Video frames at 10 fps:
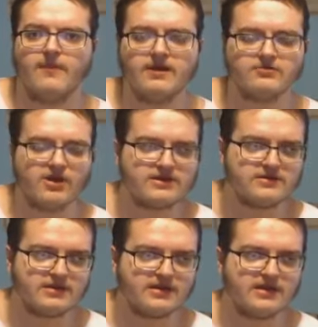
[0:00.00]
My
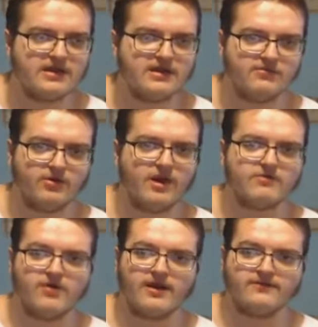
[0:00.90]
writing is what
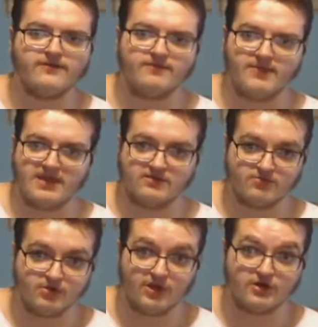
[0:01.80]
I write for me,
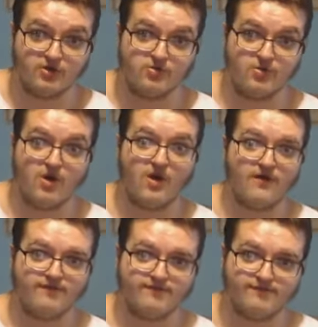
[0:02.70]
is what I do
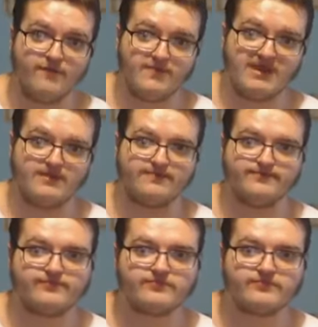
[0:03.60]
for me.